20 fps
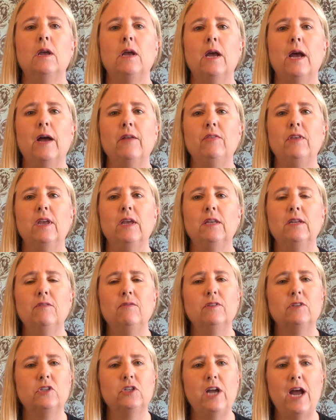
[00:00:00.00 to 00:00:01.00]
At the end
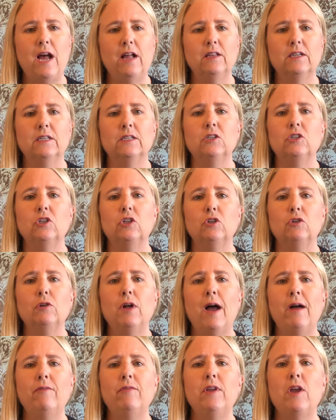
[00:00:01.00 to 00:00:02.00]
of the challenge,
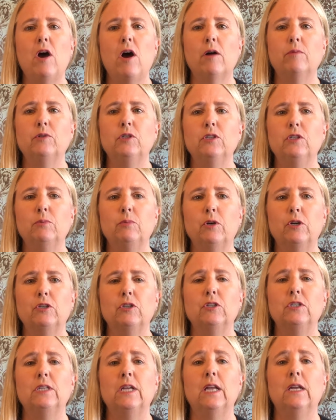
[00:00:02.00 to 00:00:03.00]
you'll have the option to
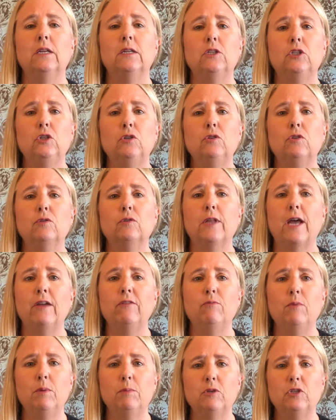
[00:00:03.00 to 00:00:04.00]
purchase an Aududu
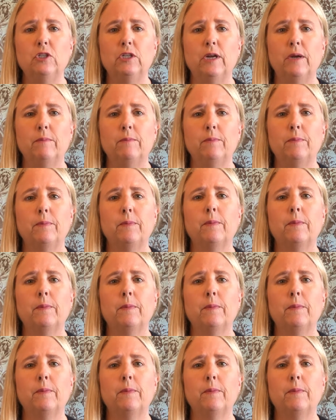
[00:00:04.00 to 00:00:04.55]
Life membership.